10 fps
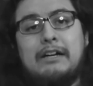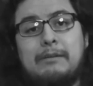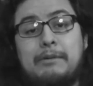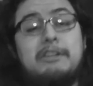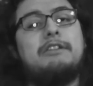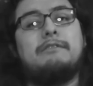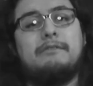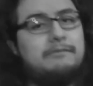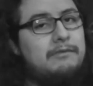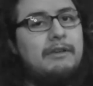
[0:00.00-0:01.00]
But
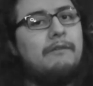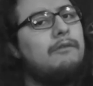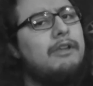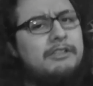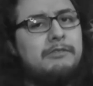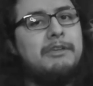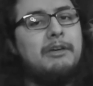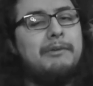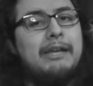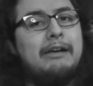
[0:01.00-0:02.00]
it should
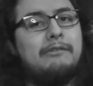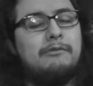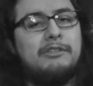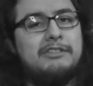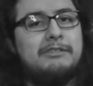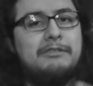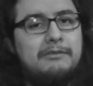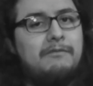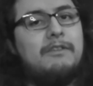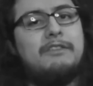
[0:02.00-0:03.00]
be coming out once
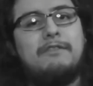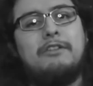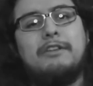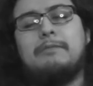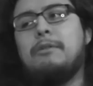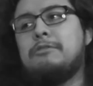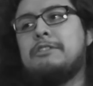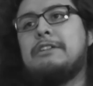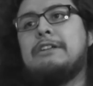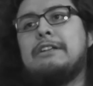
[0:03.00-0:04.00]
this video gets
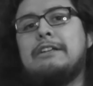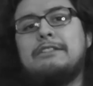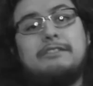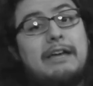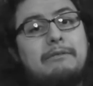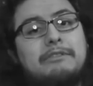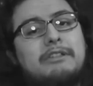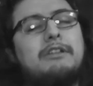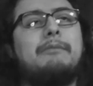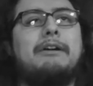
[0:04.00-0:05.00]
posted. So that
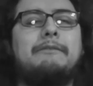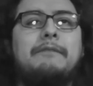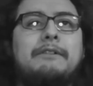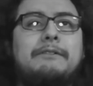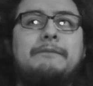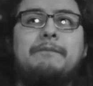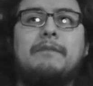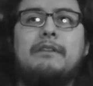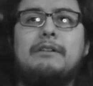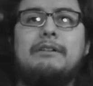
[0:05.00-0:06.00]
one's going to come
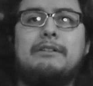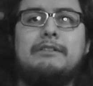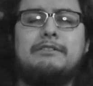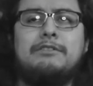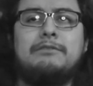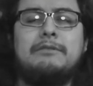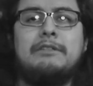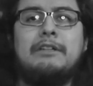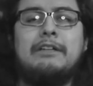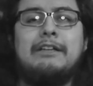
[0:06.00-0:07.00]
out soon.